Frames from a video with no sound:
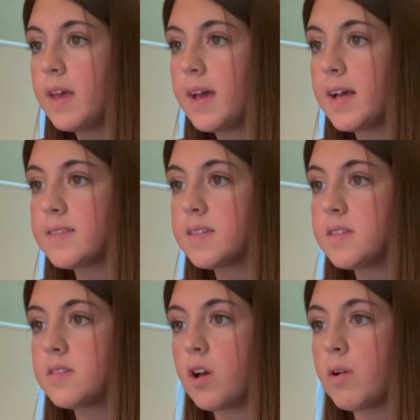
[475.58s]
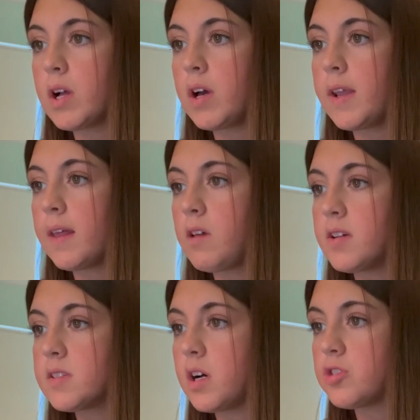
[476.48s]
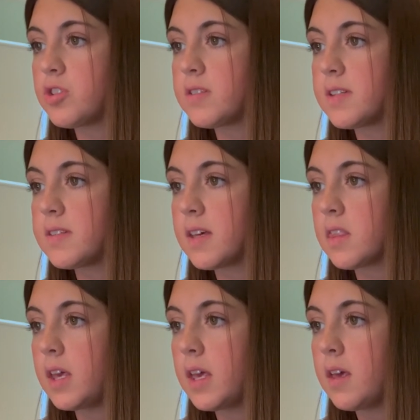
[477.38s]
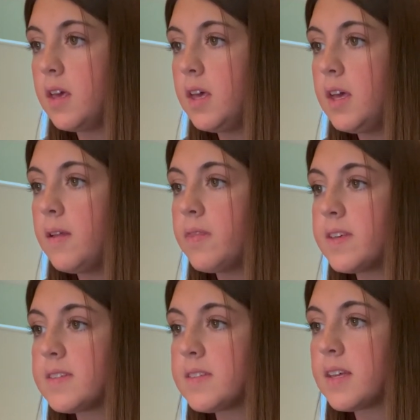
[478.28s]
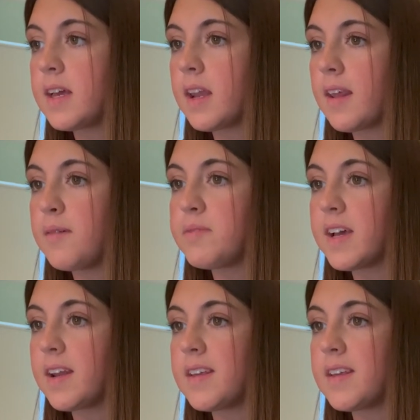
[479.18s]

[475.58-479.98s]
As this is going on, I lost consciousness, I think. This is it. I'm dead.